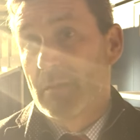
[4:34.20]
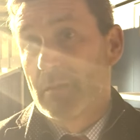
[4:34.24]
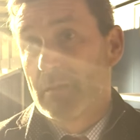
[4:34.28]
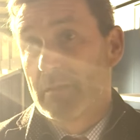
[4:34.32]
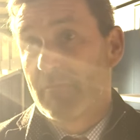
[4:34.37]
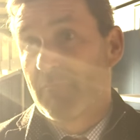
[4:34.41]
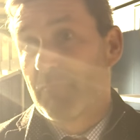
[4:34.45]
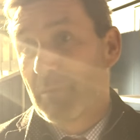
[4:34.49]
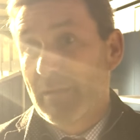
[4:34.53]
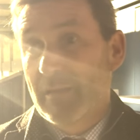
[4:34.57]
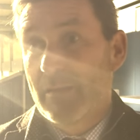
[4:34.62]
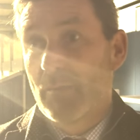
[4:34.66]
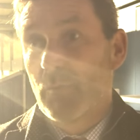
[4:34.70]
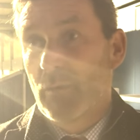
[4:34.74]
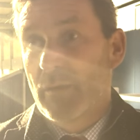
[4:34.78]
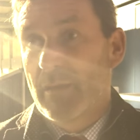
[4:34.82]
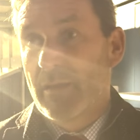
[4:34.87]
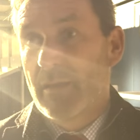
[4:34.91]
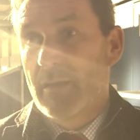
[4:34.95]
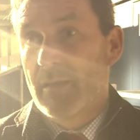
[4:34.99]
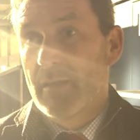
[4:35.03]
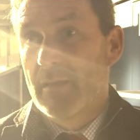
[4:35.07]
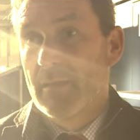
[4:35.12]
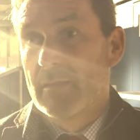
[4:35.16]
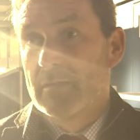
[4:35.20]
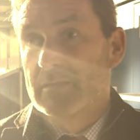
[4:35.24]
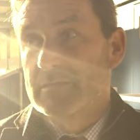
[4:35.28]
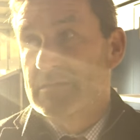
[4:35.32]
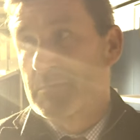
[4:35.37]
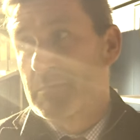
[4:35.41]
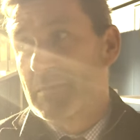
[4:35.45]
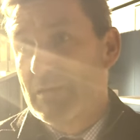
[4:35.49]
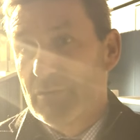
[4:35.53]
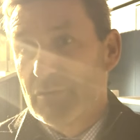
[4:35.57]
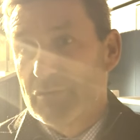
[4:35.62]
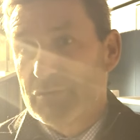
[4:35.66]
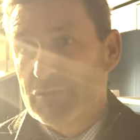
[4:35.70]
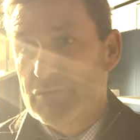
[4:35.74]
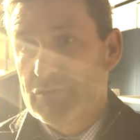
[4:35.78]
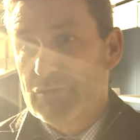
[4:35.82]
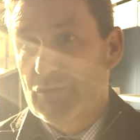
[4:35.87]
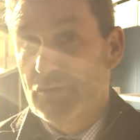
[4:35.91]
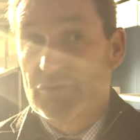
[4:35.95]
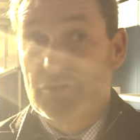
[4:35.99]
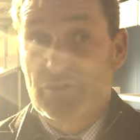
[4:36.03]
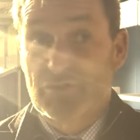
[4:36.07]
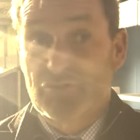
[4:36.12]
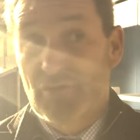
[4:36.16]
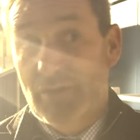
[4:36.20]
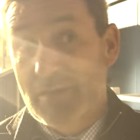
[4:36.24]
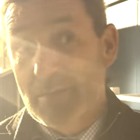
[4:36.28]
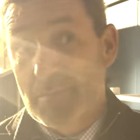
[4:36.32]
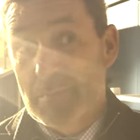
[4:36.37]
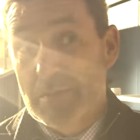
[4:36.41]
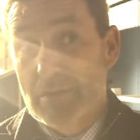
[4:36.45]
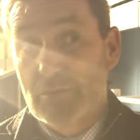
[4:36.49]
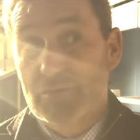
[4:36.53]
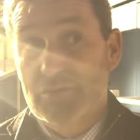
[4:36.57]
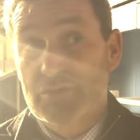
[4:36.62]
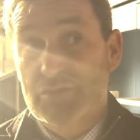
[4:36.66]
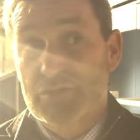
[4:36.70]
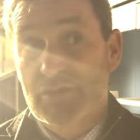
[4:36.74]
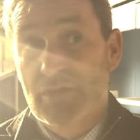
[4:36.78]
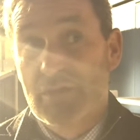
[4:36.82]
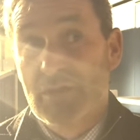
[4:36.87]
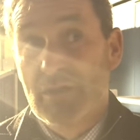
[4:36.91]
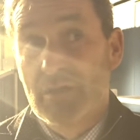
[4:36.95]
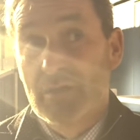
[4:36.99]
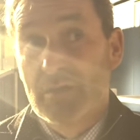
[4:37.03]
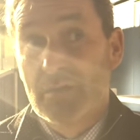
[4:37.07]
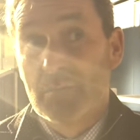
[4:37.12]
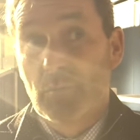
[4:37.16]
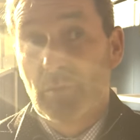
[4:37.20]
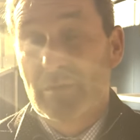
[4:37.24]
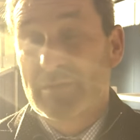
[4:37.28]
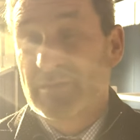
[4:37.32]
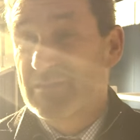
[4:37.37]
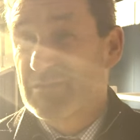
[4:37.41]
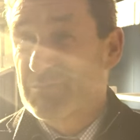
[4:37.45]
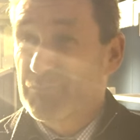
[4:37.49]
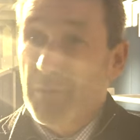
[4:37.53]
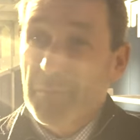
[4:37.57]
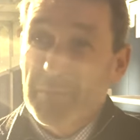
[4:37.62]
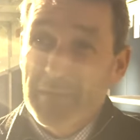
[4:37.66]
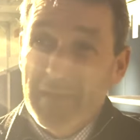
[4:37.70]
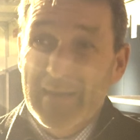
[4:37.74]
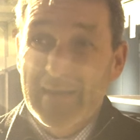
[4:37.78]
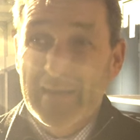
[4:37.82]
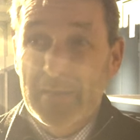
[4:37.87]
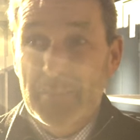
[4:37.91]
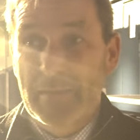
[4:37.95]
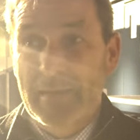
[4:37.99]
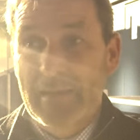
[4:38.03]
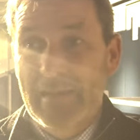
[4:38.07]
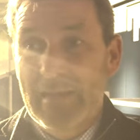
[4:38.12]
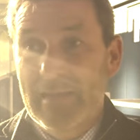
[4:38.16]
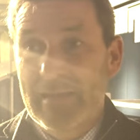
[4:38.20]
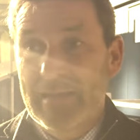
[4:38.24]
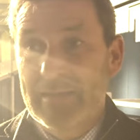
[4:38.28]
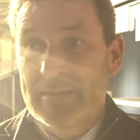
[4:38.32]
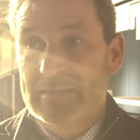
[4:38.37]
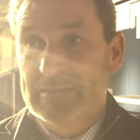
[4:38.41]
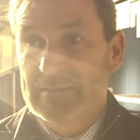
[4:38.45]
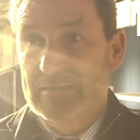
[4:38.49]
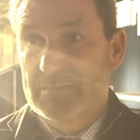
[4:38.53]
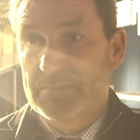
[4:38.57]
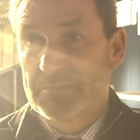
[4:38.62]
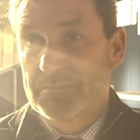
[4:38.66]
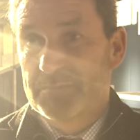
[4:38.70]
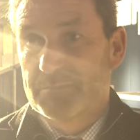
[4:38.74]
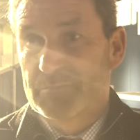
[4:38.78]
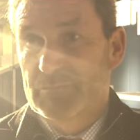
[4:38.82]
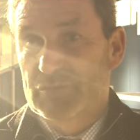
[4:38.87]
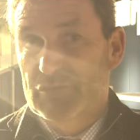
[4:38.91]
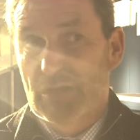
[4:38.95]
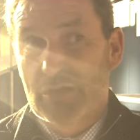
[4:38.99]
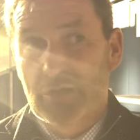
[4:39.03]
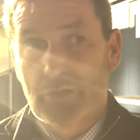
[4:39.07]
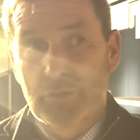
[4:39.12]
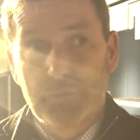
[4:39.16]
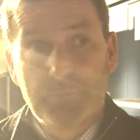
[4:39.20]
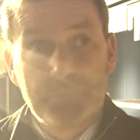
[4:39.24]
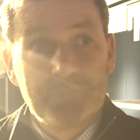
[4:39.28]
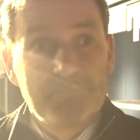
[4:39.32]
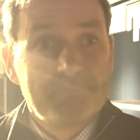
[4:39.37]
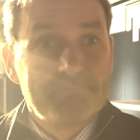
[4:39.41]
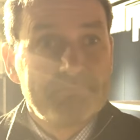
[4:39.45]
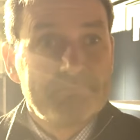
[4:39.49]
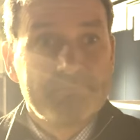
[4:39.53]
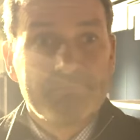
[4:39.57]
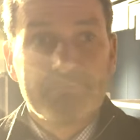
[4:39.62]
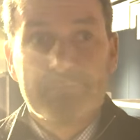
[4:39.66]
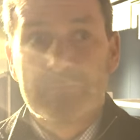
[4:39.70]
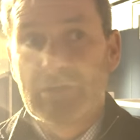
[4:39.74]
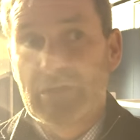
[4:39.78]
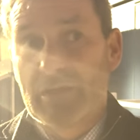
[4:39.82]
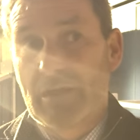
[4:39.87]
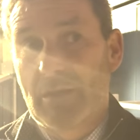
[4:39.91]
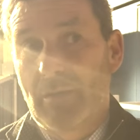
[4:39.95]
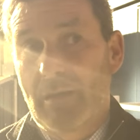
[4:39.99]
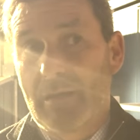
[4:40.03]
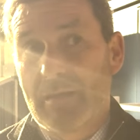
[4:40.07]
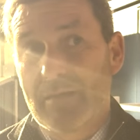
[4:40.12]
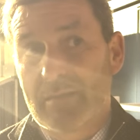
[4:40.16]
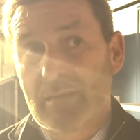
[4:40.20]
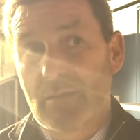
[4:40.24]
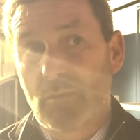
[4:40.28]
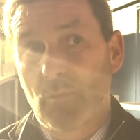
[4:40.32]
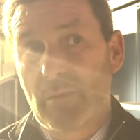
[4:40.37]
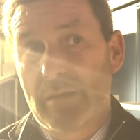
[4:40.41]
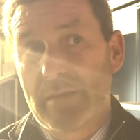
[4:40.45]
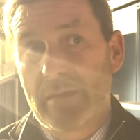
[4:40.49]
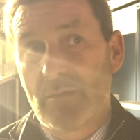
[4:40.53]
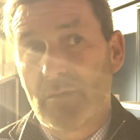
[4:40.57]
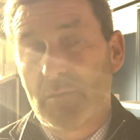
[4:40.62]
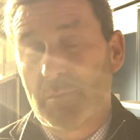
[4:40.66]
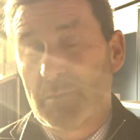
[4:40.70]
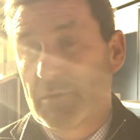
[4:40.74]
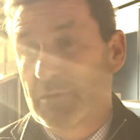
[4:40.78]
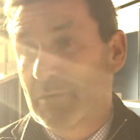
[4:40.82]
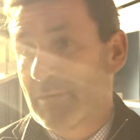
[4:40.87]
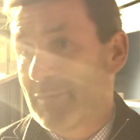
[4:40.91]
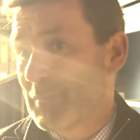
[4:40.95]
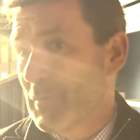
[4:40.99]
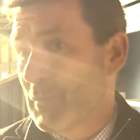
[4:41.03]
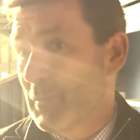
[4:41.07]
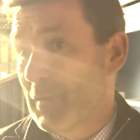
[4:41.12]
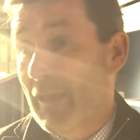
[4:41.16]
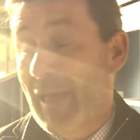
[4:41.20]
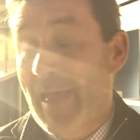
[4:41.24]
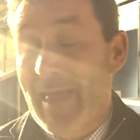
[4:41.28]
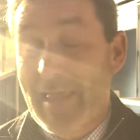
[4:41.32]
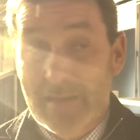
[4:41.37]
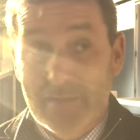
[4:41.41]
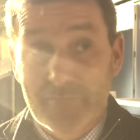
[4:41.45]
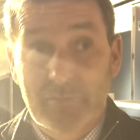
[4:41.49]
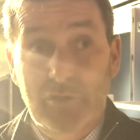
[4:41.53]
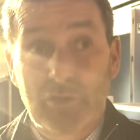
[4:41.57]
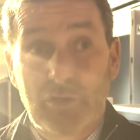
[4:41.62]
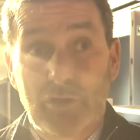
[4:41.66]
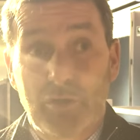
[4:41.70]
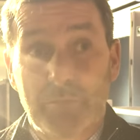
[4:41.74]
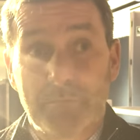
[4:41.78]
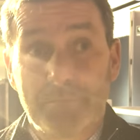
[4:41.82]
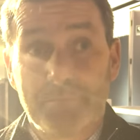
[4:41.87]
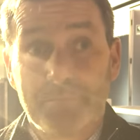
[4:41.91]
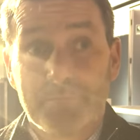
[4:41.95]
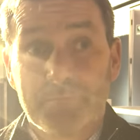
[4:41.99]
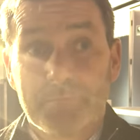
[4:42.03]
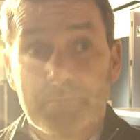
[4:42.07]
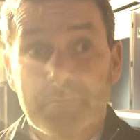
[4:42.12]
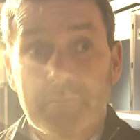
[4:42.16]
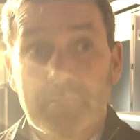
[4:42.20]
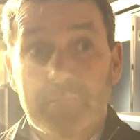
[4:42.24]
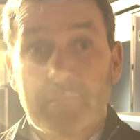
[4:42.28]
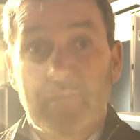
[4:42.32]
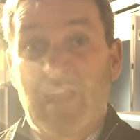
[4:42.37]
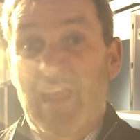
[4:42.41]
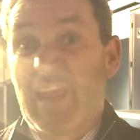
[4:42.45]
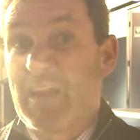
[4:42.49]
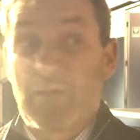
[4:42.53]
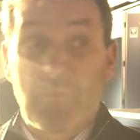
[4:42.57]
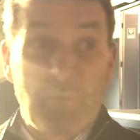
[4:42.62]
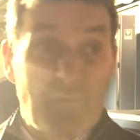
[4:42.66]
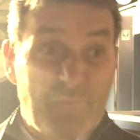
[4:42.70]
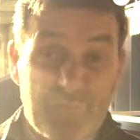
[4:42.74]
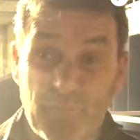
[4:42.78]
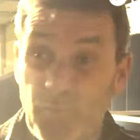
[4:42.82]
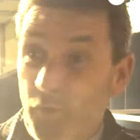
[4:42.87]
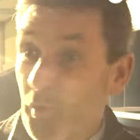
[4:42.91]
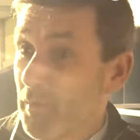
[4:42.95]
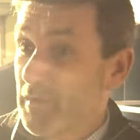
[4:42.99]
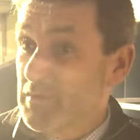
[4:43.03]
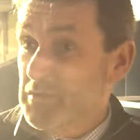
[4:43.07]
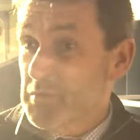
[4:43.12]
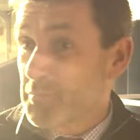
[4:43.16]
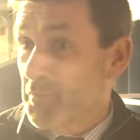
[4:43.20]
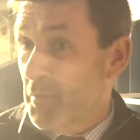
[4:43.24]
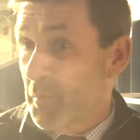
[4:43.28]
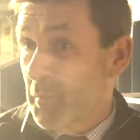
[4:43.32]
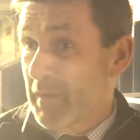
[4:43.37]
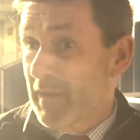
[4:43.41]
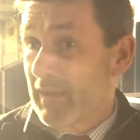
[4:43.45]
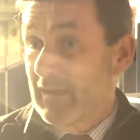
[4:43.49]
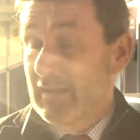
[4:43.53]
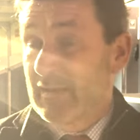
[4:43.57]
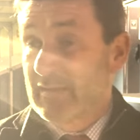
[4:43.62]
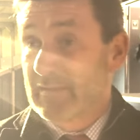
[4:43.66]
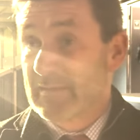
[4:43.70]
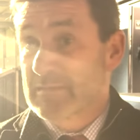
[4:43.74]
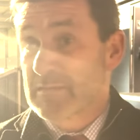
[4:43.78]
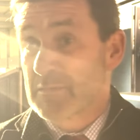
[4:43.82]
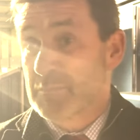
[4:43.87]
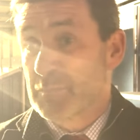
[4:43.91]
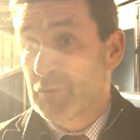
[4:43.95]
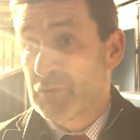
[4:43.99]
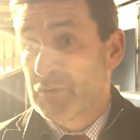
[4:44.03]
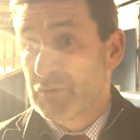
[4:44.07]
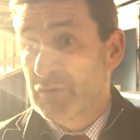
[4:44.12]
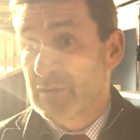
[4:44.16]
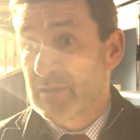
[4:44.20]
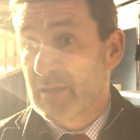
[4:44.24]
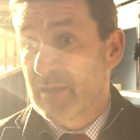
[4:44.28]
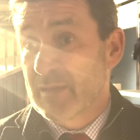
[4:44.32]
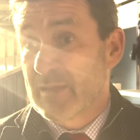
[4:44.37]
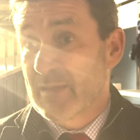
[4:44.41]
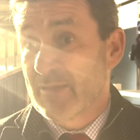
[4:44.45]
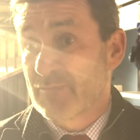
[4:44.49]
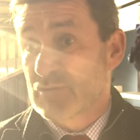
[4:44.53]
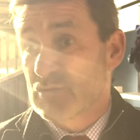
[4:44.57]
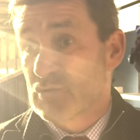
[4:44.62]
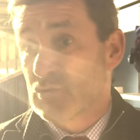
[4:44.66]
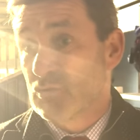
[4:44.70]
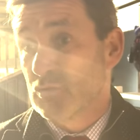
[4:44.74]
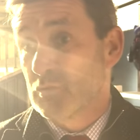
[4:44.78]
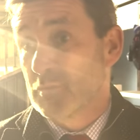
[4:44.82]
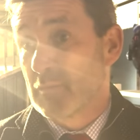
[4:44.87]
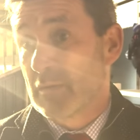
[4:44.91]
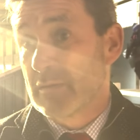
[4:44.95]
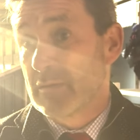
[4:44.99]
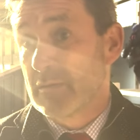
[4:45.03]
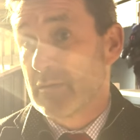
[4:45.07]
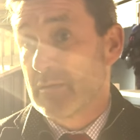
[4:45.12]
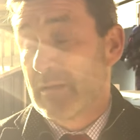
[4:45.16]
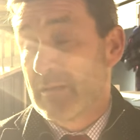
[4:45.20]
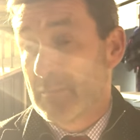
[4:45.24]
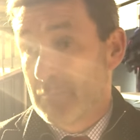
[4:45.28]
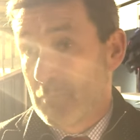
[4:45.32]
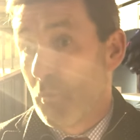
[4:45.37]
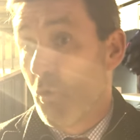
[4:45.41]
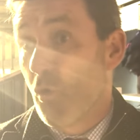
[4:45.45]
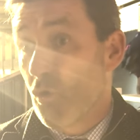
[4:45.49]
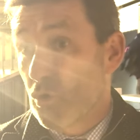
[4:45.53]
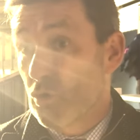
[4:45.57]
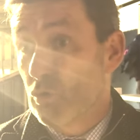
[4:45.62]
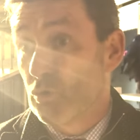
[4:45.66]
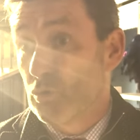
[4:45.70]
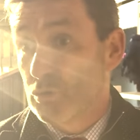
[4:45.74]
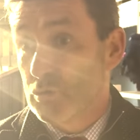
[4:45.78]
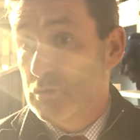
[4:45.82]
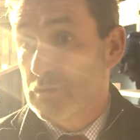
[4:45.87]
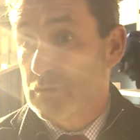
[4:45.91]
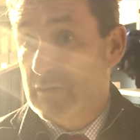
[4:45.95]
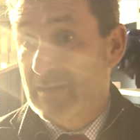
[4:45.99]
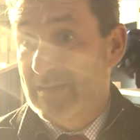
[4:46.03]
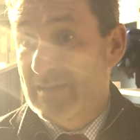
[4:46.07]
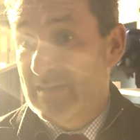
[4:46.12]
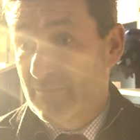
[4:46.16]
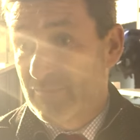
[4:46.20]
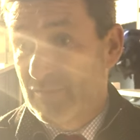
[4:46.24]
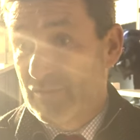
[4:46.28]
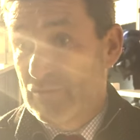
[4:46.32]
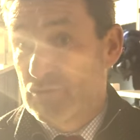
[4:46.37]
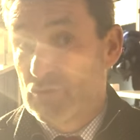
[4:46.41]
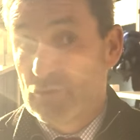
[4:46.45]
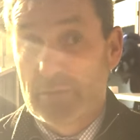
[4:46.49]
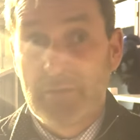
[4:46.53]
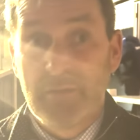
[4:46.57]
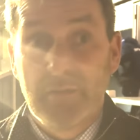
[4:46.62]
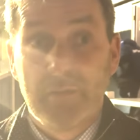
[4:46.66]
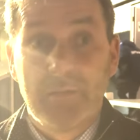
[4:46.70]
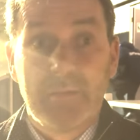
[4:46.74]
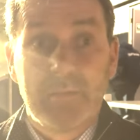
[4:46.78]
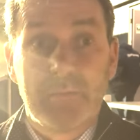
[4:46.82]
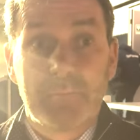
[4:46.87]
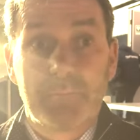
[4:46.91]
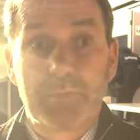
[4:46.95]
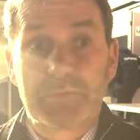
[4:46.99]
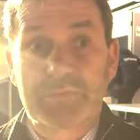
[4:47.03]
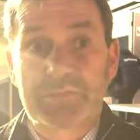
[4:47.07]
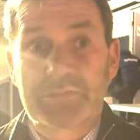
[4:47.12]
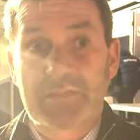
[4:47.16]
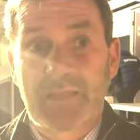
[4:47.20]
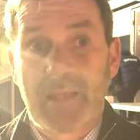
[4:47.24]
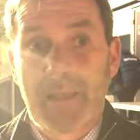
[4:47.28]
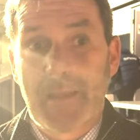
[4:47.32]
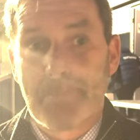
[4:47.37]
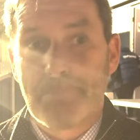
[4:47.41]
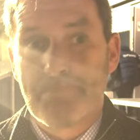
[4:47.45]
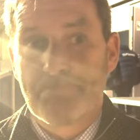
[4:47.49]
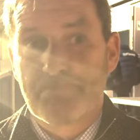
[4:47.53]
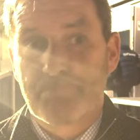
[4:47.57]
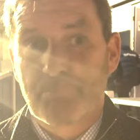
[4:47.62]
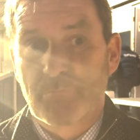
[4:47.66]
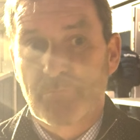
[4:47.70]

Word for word: They've played away to beat us or to try and beat us, but it's probably a little bit alien to them. So, you know, I think we opened them up a hell of a lot. And our forwards are probably a little disappointed that they haven't scored uh, more goals individually, but um,